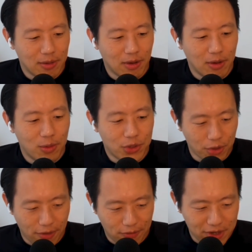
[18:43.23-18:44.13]
We
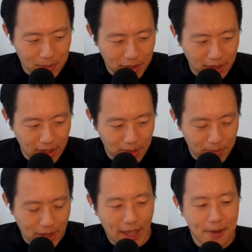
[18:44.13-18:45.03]
sold our first company to
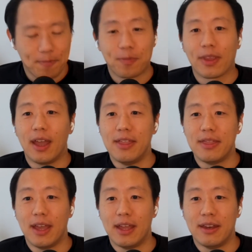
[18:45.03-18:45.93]
eBay, and
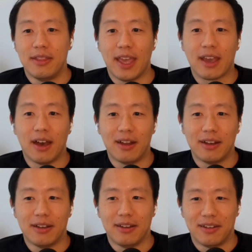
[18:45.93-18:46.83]
then they
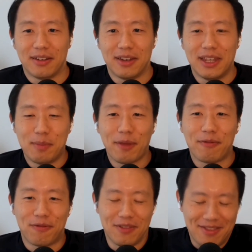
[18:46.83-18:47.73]
cut eBay.
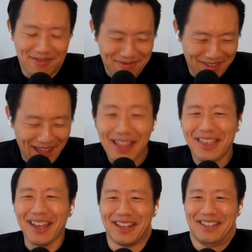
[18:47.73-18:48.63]
I
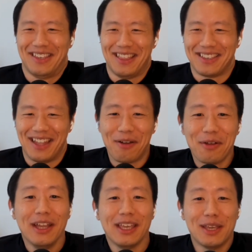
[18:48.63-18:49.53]
think I can say this now.
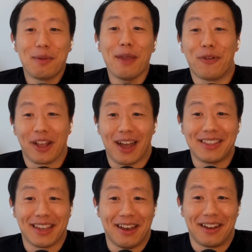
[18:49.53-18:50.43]
eBay forgot
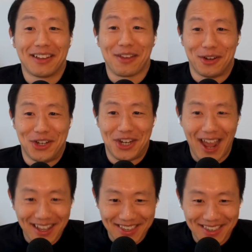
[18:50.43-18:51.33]
to cut us our
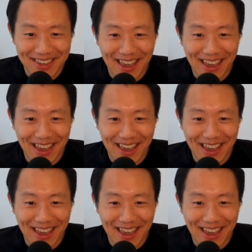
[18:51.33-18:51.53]
checks